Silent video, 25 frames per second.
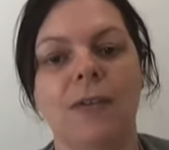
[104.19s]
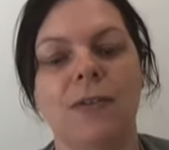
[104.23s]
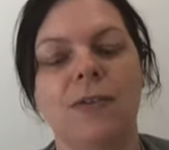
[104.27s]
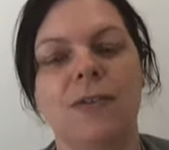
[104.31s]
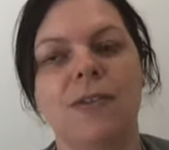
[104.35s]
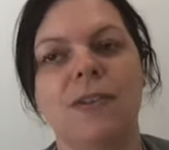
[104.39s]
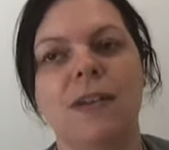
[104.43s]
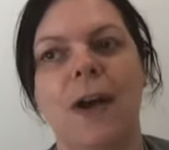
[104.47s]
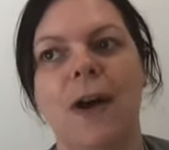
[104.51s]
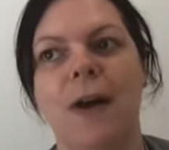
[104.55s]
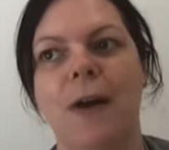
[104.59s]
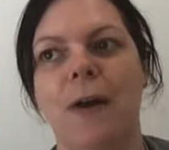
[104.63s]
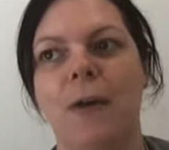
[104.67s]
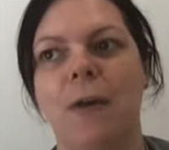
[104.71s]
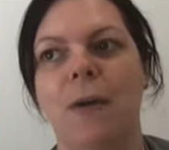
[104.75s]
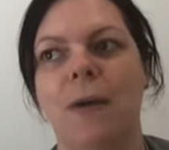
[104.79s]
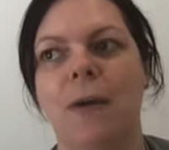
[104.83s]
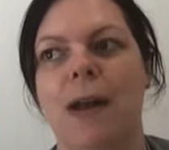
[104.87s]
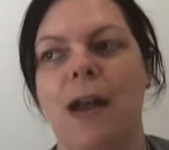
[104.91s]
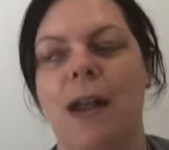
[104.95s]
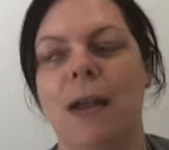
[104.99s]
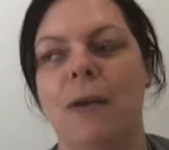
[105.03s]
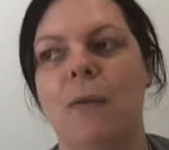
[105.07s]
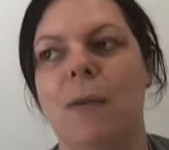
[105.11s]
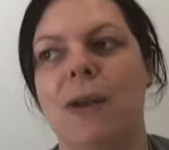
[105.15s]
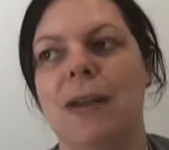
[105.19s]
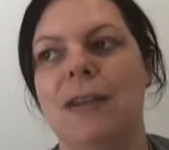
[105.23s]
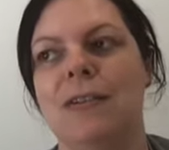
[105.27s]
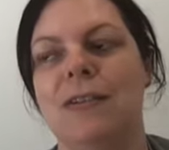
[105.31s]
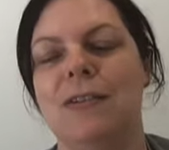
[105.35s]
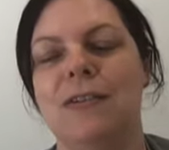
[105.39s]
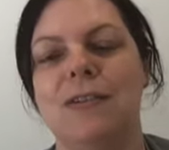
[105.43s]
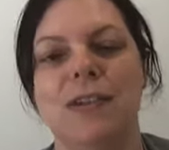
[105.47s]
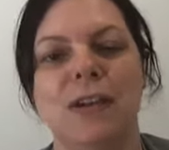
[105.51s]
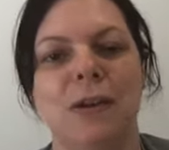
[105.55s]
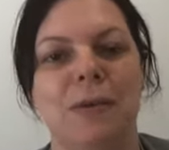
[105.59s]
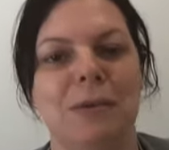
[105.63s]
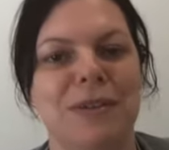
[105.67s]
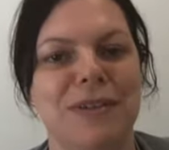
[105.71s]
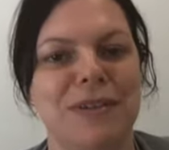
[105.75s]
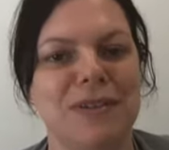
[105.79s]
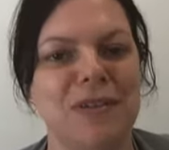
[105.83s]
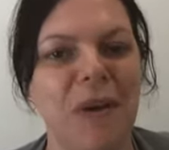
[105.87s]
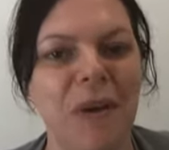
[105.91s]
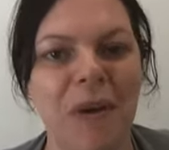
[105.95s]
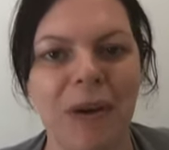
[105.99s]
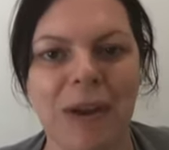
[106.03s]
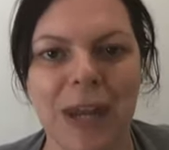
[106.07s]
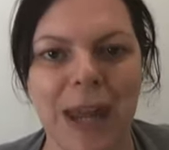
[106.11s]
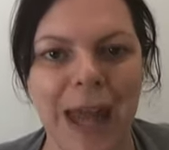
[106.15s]
So a witness who is
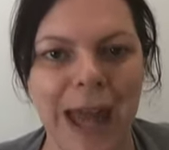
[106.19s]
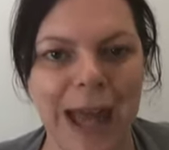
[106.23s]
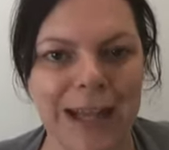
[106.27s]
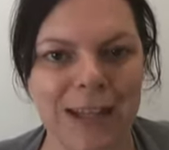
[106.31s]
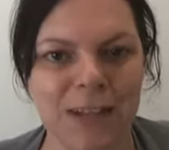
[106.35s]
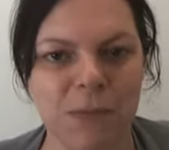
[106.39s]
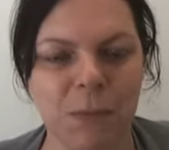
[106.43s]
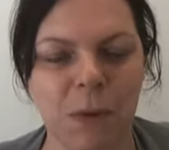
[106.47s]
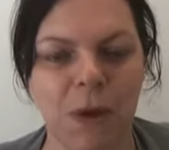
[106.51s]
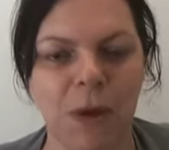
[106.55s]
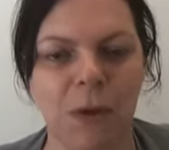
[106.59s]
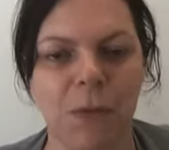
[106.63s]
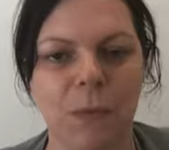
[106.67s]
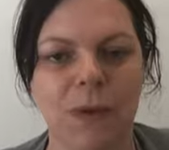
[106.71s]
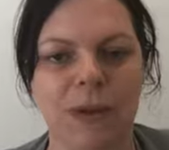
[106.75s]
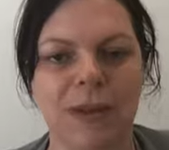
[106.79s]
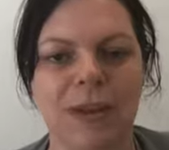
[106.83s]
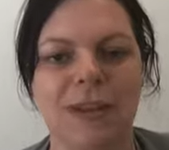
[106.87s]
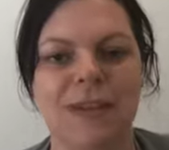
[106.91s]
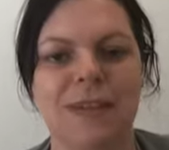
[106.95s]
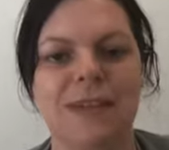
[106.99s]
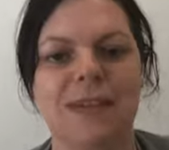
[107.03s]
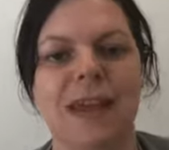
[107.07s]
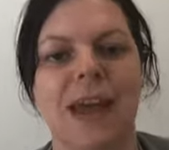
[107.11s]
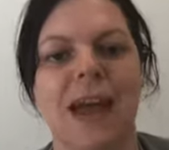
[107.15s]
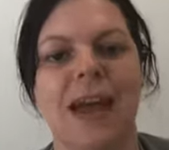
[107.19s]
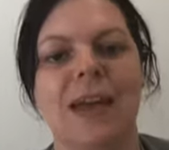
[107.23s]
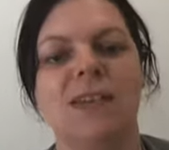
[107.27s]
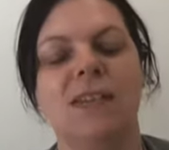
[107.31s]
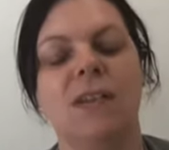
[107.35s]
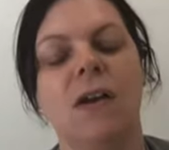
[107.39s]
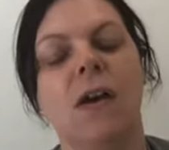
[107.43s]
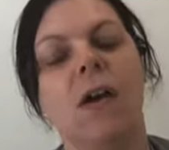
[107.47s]
not an expert witness says,